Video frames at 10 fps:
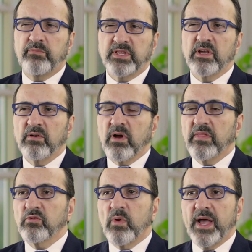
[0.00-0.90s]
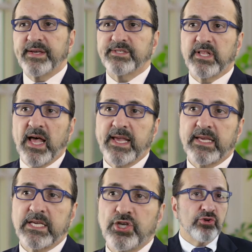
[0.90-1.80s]
But there are other ways,
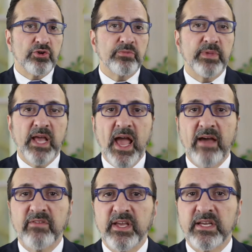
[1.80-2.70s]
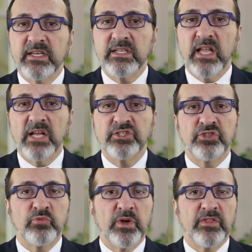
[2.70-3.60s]
like you could be having
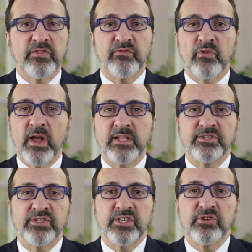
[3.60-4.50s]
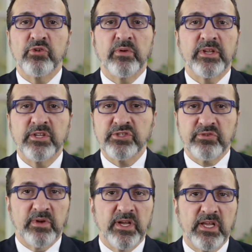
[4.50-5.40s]
lunch with friends in your
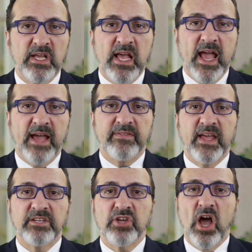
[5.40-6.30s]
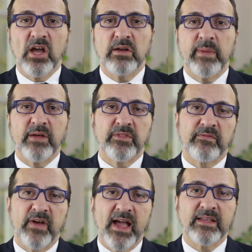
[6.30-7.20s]
industry and they talk about
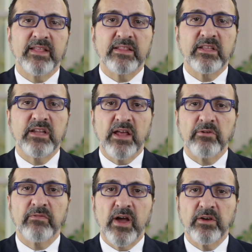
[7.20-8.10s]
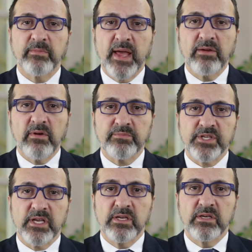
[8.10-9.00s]
the fact that the debtor filed
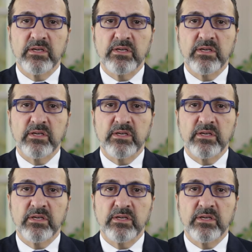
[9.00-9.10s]
bankruptcy.